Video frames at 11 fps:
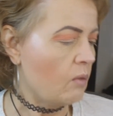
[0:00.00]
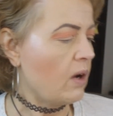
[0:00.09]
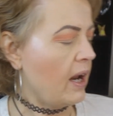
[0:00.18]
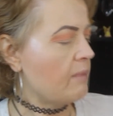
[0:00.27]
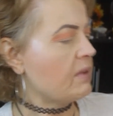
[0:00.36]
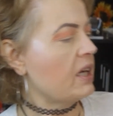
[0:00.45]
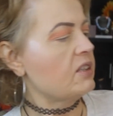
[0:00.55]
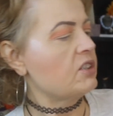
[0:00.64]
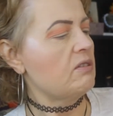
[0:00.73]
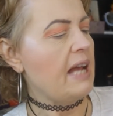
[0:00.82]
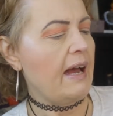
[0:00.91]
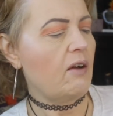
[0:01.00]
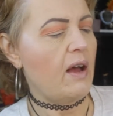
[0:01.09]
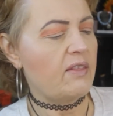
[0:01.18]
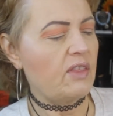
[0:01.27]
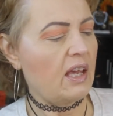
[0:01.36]
What I'm going to do
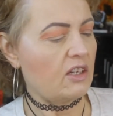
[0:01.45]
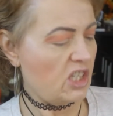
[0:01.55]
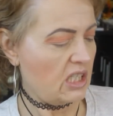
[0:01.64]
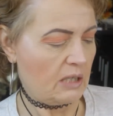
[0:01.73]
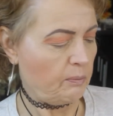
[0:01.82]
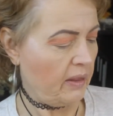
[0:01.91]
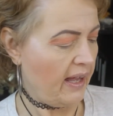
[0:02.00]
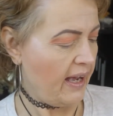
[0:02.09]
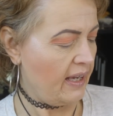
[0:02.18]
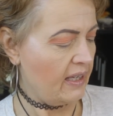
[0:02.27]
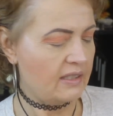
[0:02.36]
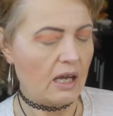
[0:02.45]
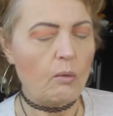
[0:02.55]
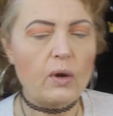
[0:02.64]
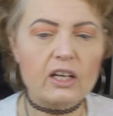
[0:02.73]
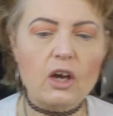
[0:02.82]
now, I think, just to play, is
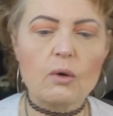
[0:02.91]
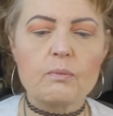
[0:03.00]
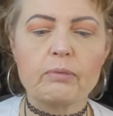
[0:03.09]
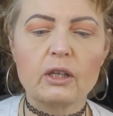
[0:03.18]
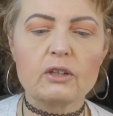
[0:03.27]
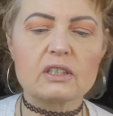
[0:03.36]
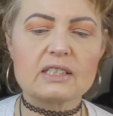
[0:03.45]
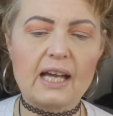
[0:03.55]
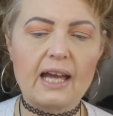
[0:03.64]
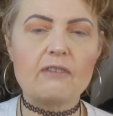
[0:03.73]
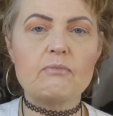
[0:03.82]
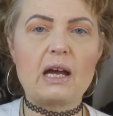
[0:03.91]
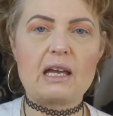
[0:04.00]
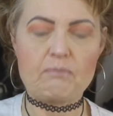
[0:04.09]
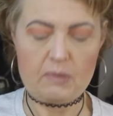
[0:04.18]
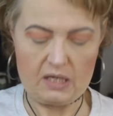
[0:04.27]
I want to go blue, because I have
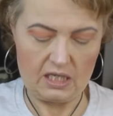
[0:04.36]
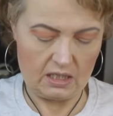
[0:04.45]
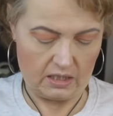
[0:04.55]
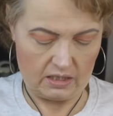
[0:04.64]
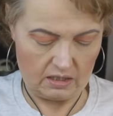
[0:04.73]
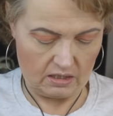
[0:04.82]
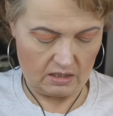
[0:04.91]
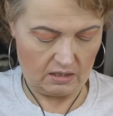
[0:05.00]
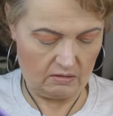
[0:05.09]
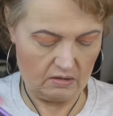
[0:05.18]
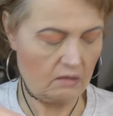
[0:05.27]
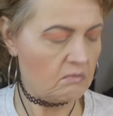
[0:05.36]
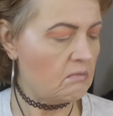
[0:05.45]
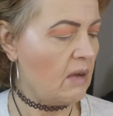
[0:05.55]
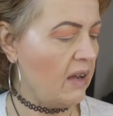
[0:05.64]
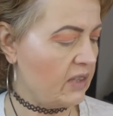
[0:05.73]
my pink,
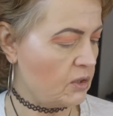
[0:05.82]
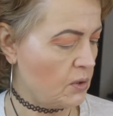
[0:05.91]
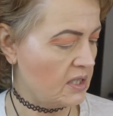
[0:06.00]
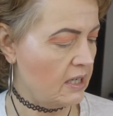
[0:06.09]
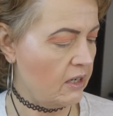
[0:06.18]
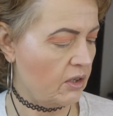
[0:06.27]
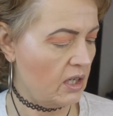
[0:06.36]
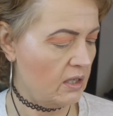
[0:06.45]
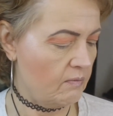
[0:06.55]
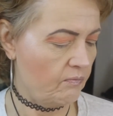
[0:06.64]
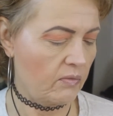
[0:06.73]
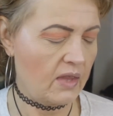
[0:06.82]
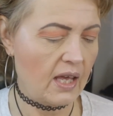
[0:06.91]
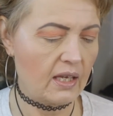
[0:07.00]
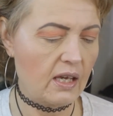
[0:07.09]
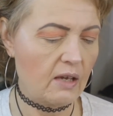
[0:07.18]
my Victoria's Secret
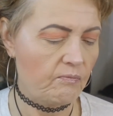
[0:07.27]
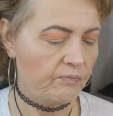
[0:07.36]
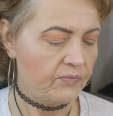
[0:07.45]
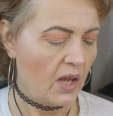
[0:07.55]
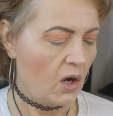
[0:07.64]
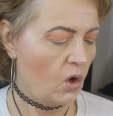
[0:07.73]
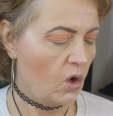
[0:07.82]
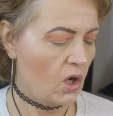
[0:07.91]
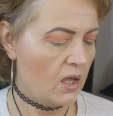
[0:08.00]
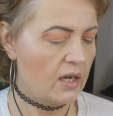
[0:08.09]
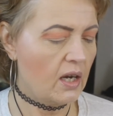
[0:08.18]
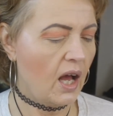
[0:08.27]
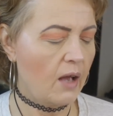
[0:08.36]
thingy on.